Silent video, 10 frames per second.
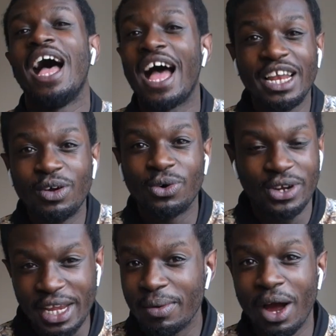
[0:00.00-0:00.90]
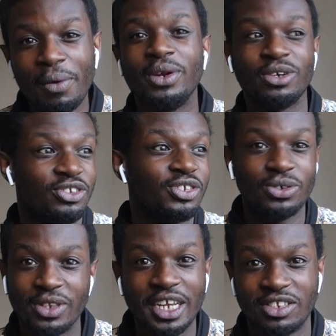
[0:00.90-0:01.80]
And it will keep going
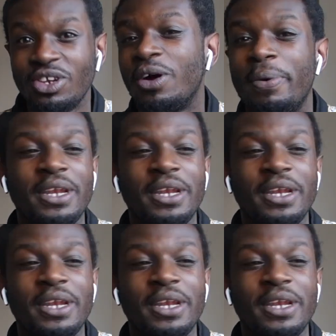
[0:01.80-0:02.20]
until they stop.